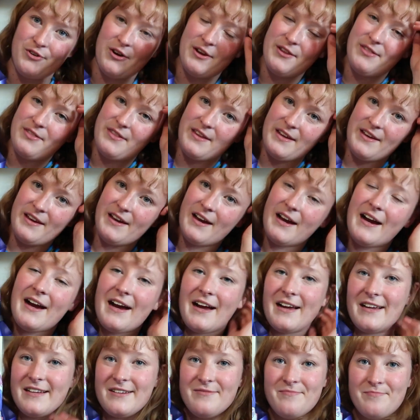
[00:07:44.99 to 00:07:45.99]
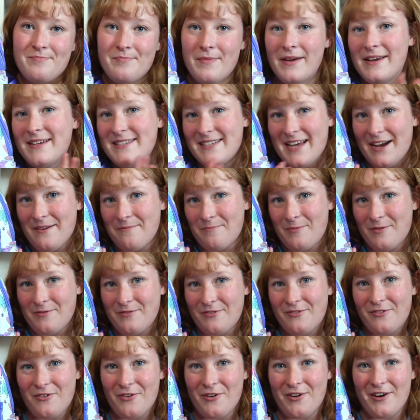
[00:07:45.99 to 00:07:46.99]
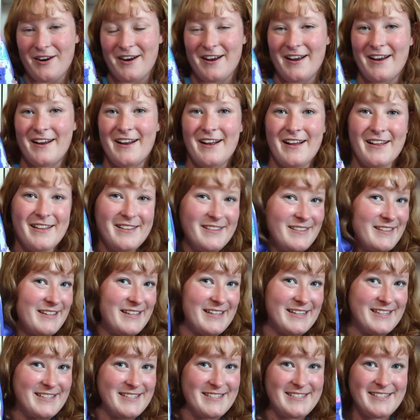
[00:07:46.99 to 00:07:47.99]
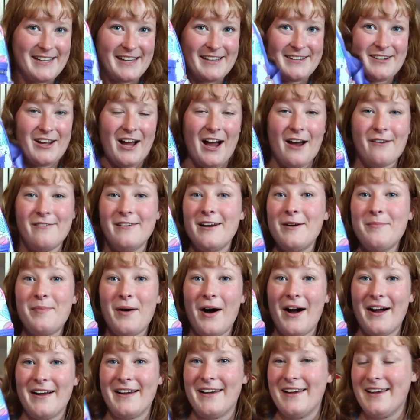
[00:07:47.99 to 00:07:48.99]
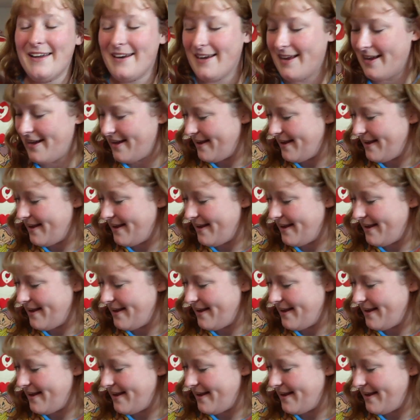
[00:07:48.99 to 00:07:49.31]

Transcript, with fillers: I think it makes up for the inside not having a pocket.